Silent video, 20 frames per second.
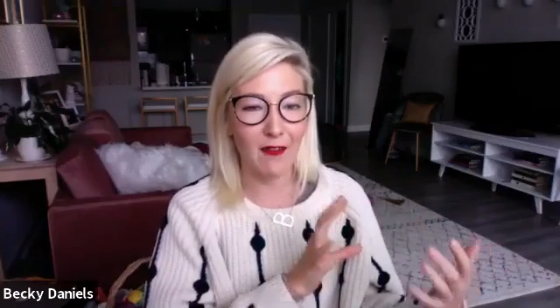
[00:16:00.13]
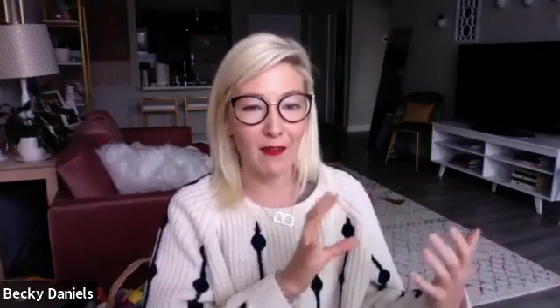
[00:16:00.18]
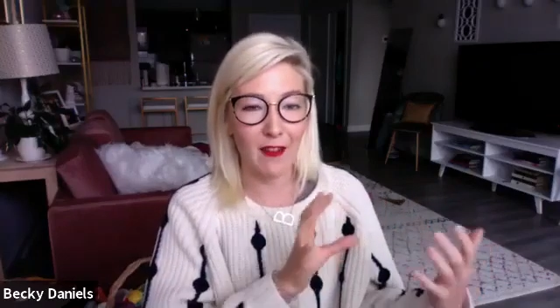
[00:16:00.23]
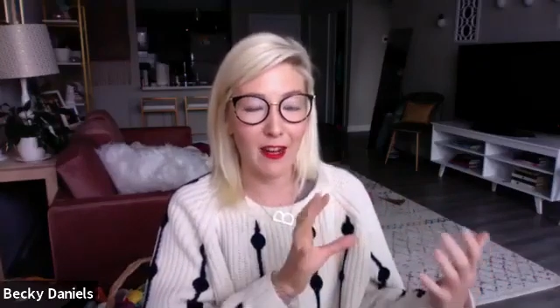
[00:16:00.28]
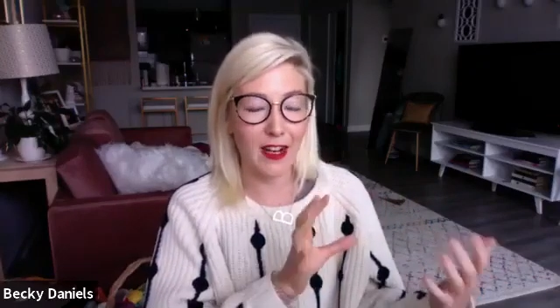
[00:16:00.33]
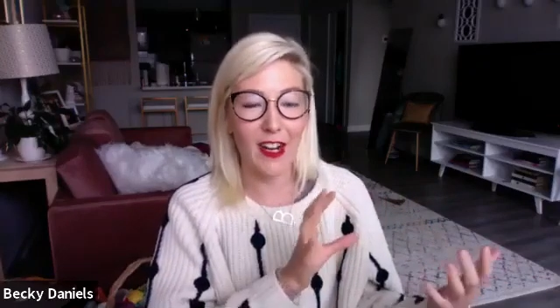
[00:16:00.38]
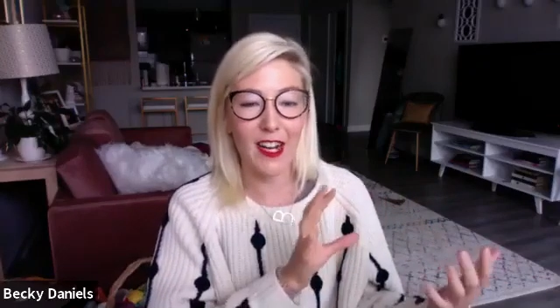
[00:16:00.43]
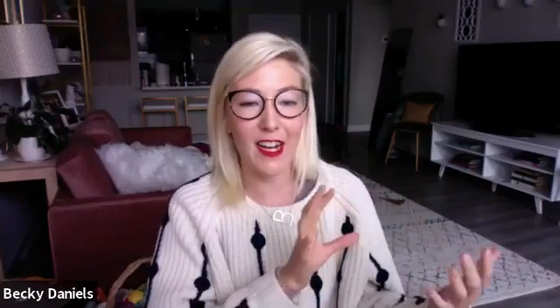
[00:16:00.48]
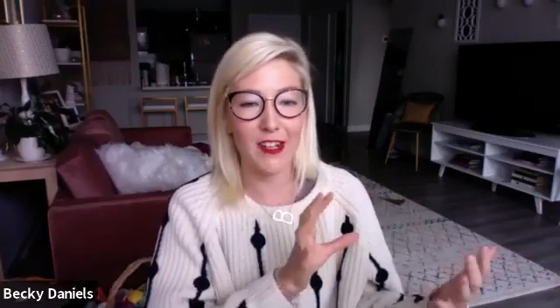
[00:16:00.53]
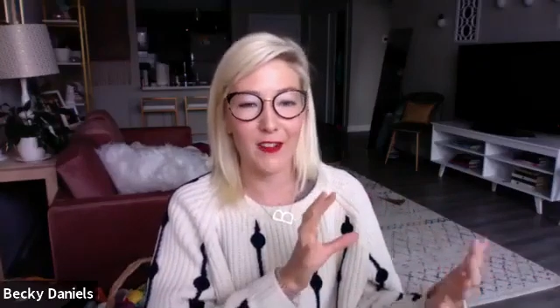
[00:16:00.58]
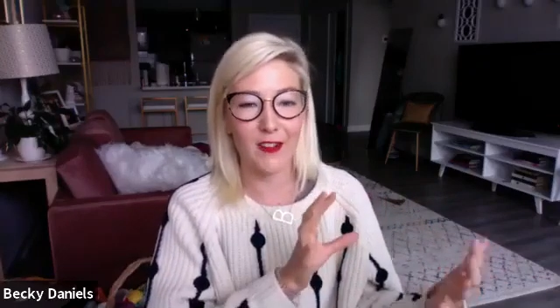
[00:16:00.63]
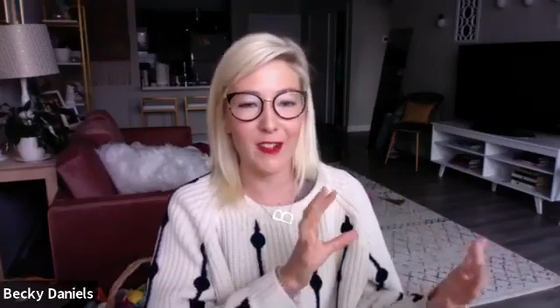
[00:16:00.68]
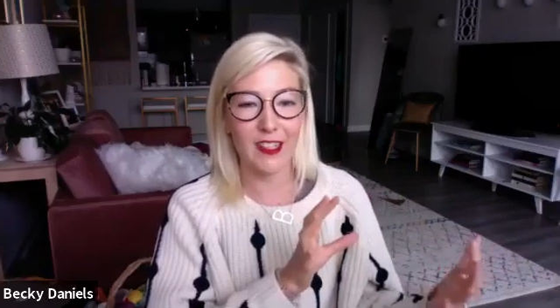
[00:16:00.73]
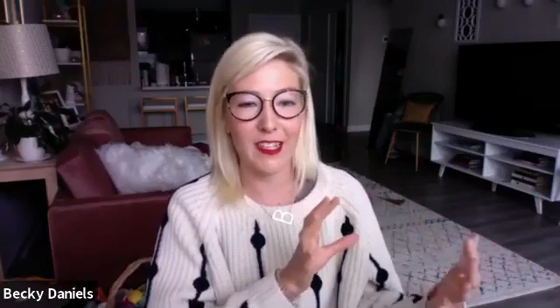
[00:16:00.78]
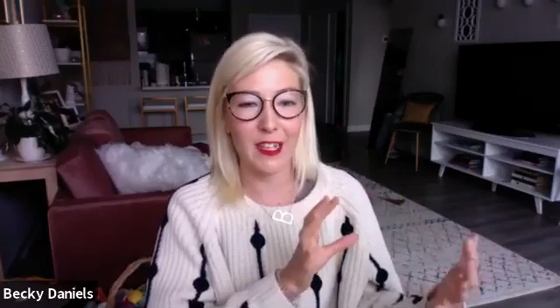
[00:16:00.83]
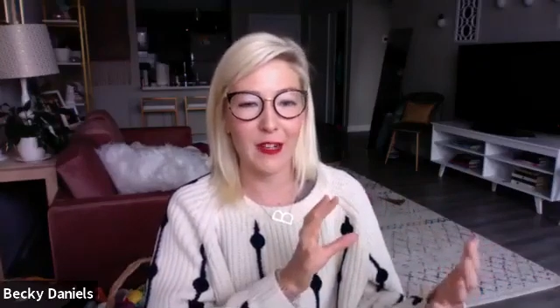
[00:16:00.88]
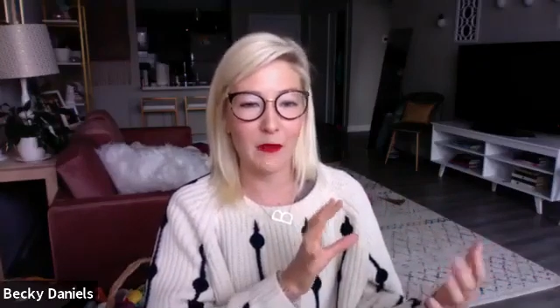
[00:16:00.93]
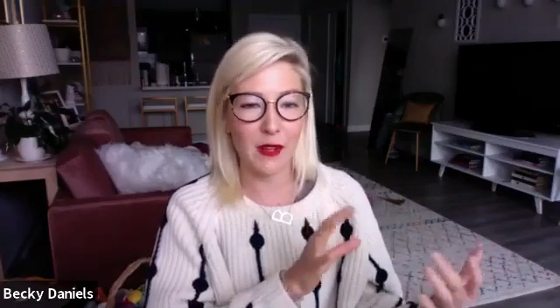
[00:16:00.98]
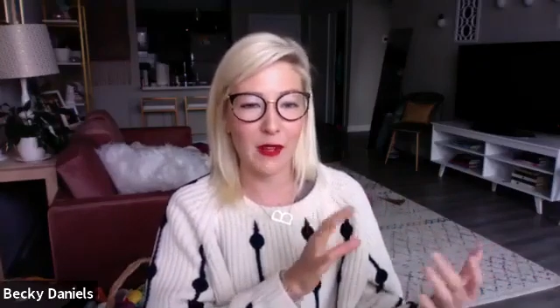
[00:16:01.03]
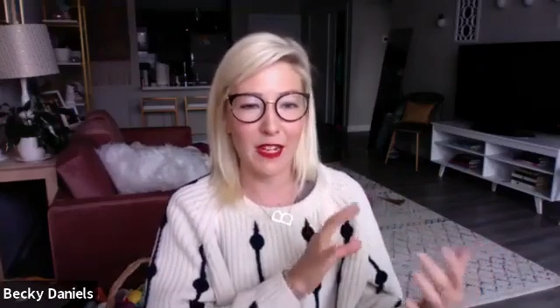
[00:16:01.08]
very
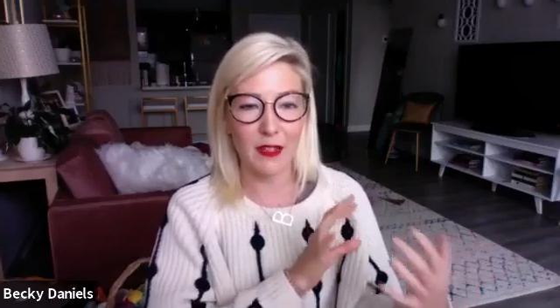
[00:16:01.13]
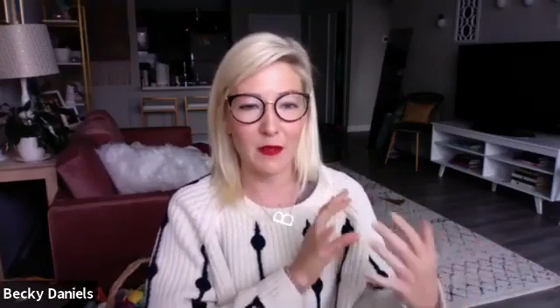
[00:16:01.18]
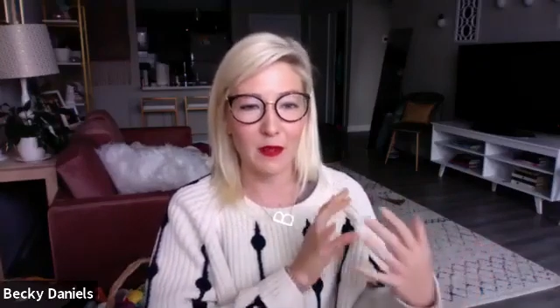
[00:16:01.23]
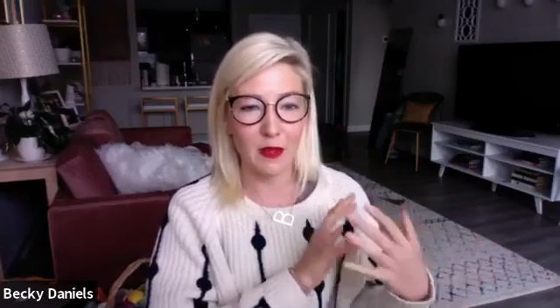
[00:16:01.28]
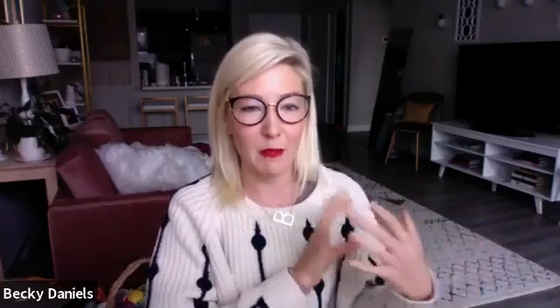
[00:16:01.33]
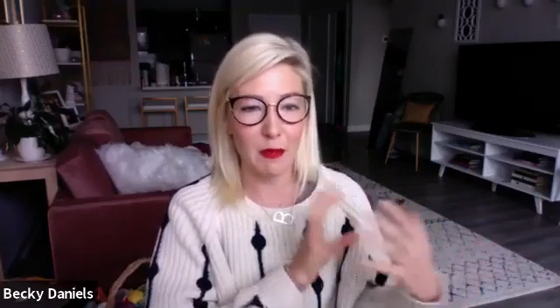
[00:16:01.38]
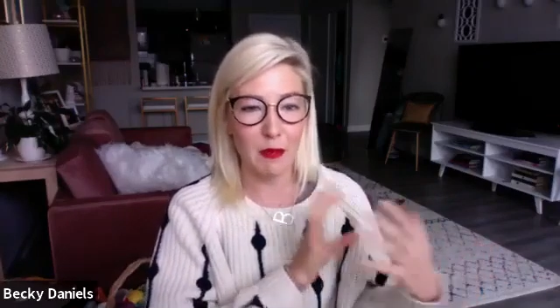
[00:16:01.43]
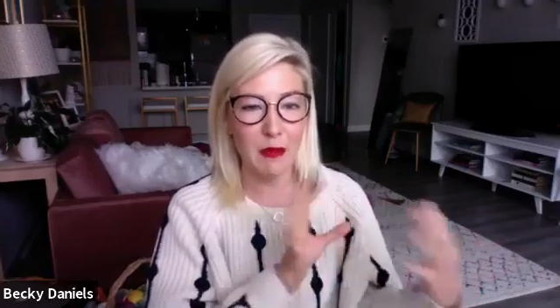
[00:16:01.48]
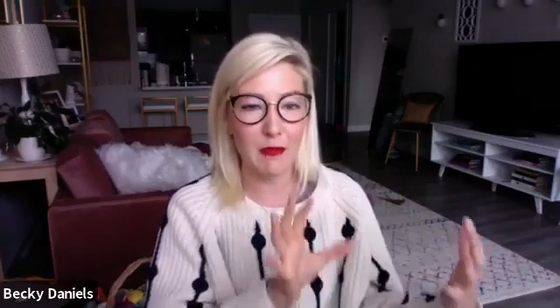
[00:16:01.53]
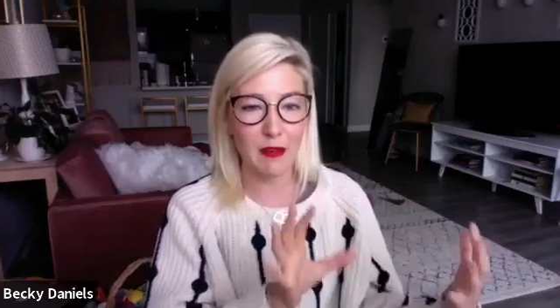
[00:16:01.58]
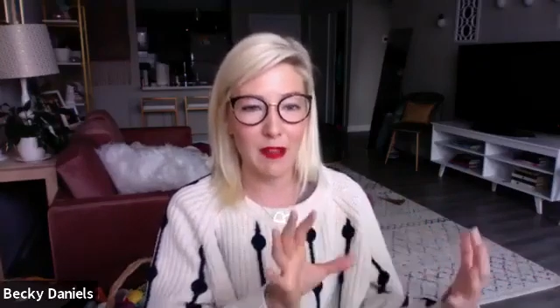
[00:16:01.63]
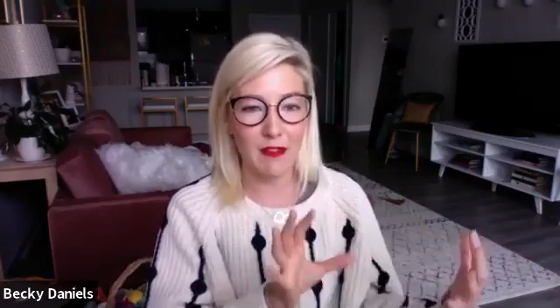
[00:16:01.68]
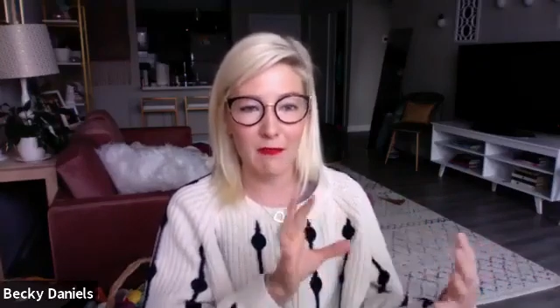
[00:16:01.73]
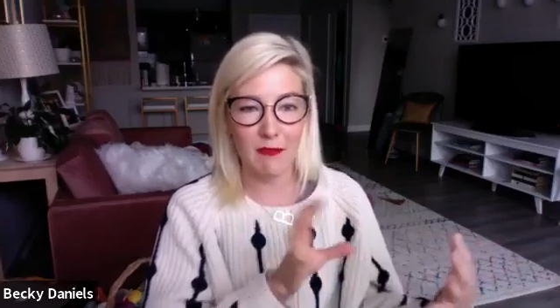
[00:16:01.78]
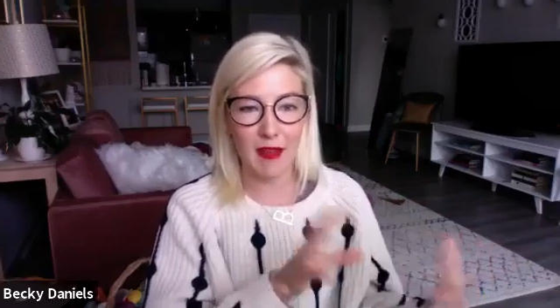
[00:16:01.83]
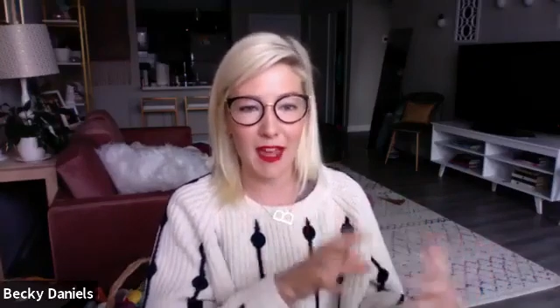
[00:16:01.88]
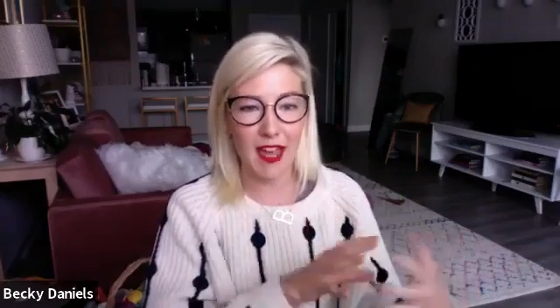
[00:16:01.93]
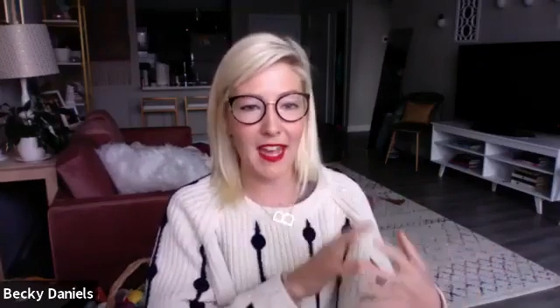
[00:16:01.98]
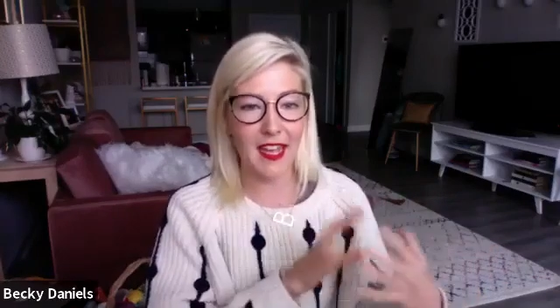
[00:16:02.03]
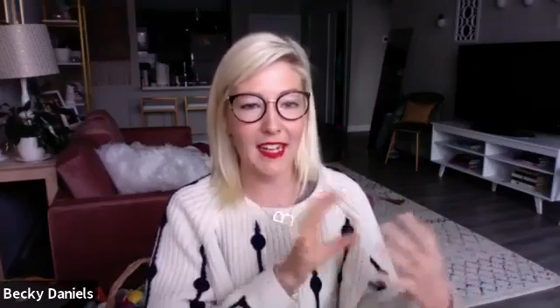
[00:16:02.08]
interesting ways with people I've met and